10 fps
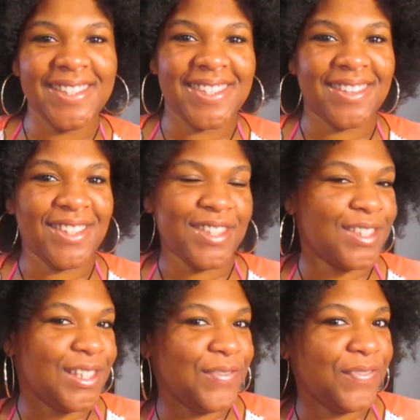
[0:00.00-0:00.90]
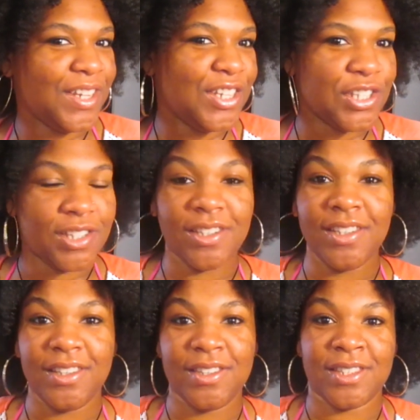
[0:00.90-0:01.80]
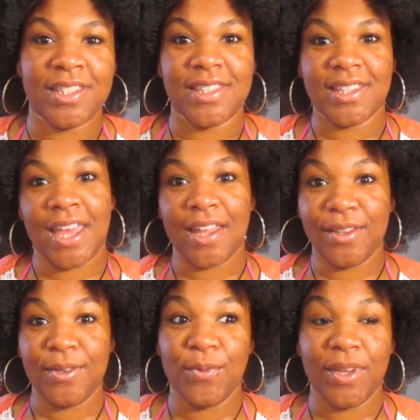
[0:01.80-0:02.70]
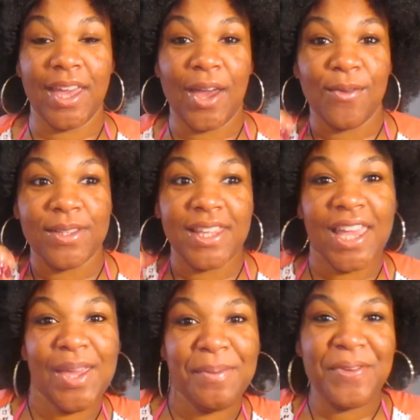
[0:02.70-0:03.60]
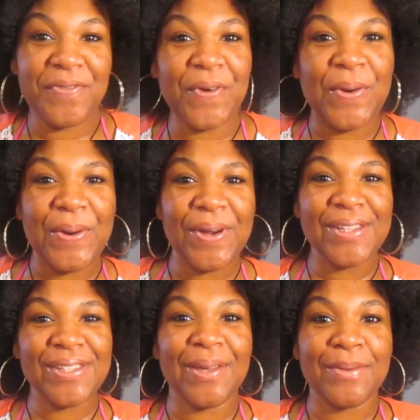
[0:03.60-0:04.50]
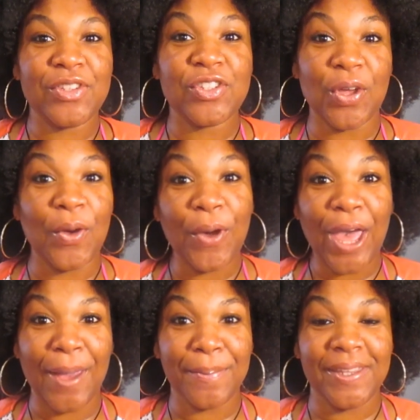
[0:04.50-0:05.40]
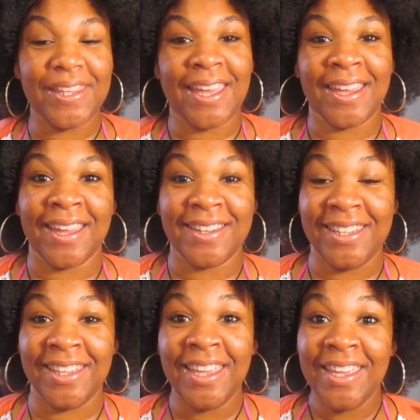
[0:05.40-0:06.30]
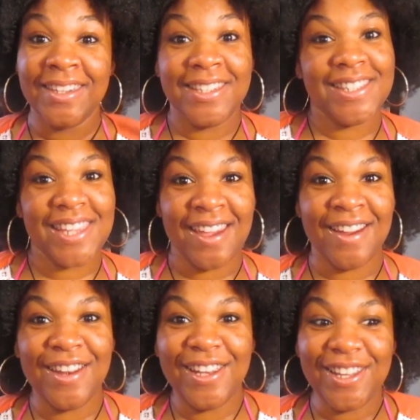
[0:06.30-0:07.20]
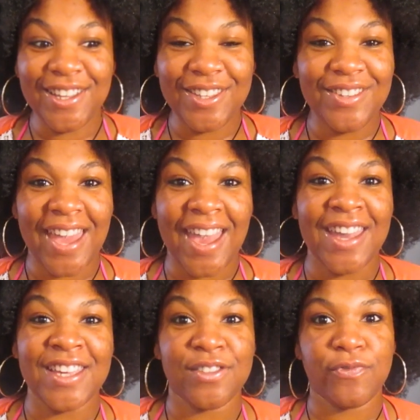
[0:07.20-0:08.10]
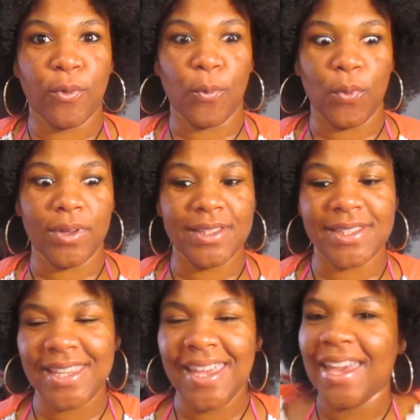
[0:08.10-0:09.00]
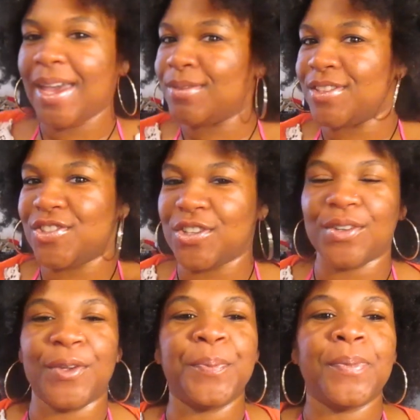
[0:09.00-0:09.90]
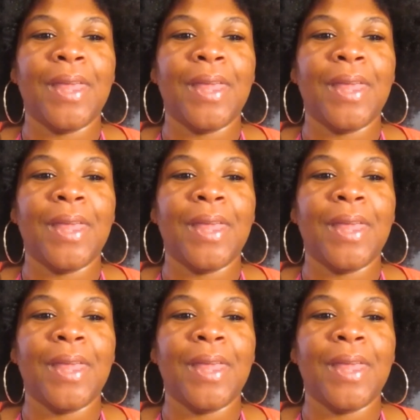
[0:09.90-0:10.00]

so this is the finished look this is exactly what I was aiming for so I'm so happy that I got the desired look you guys for once I'm just joking